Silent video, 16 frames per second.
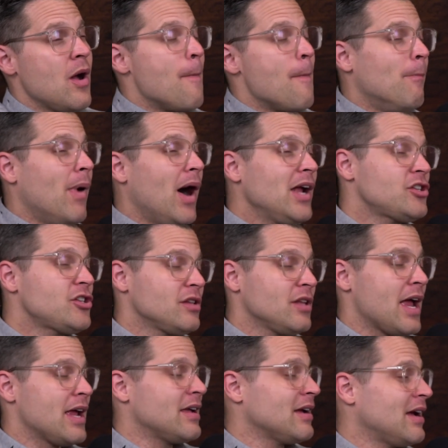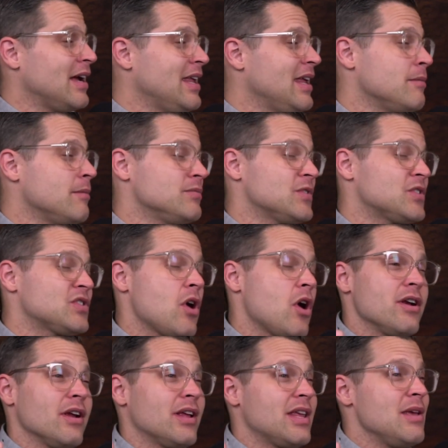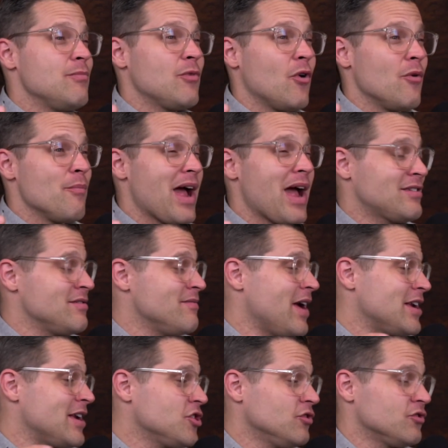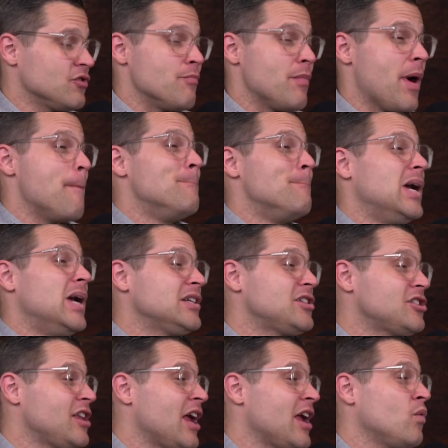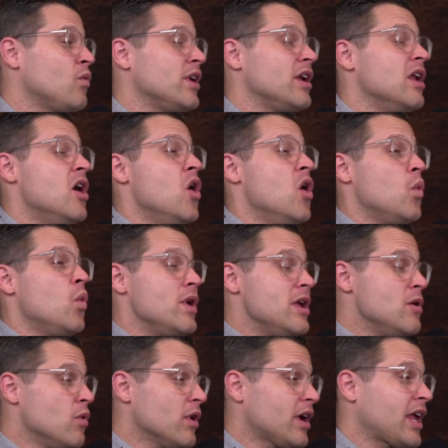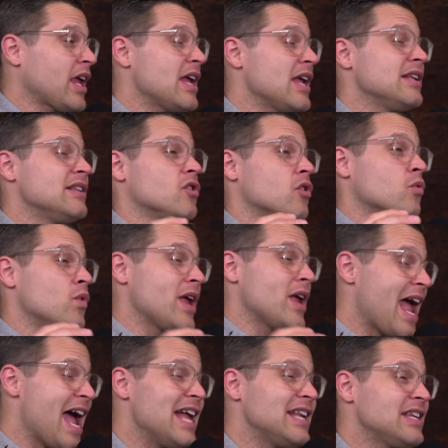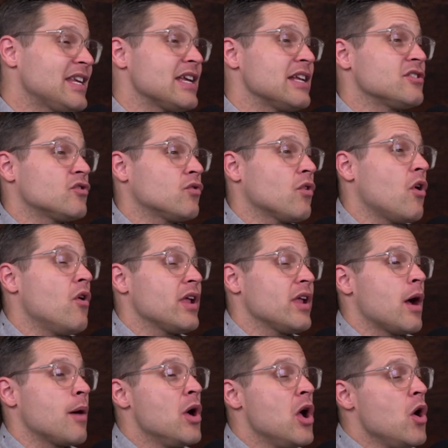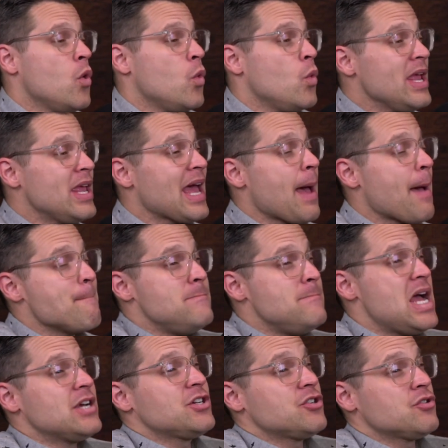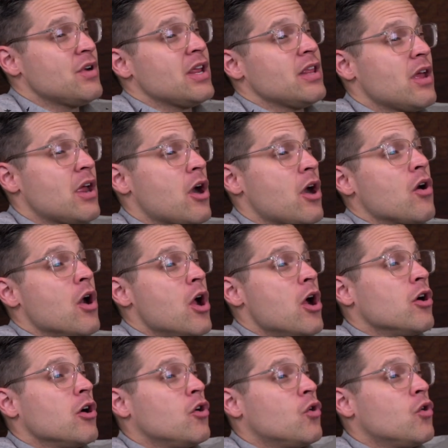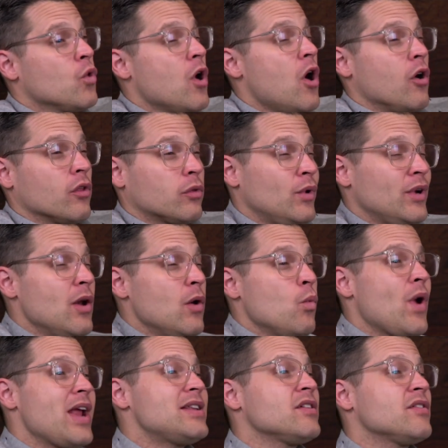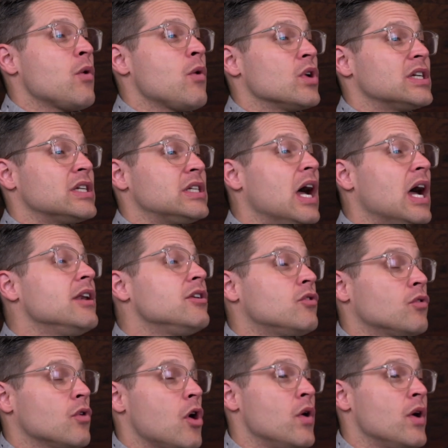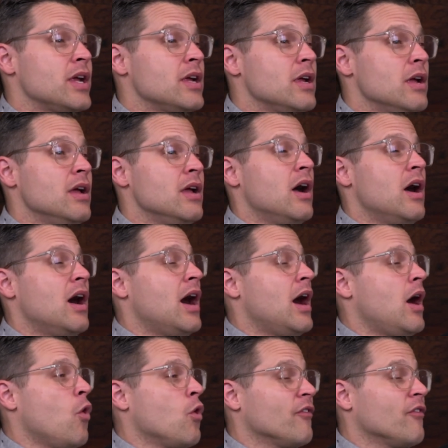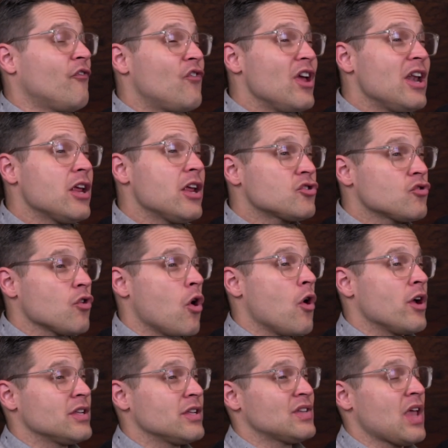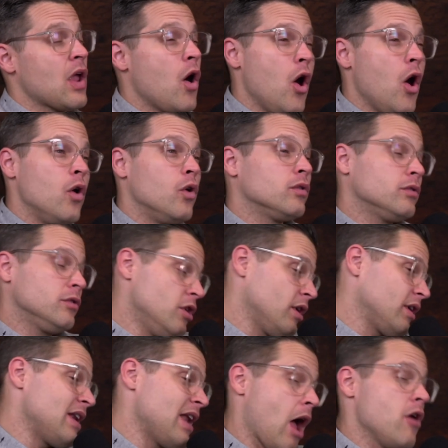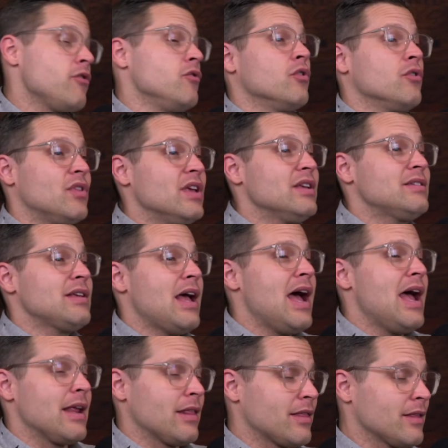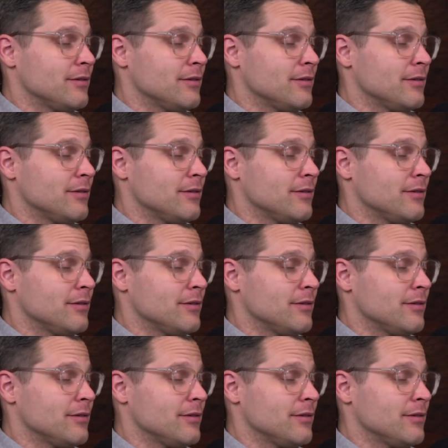Much like, again, I'm sorry to keep going back to my children, but much like when we were kids or we had kids growing up, we kept measuring their growth. We didn't wait till they were done growing or finished growing to say, oh, look, now you're this height.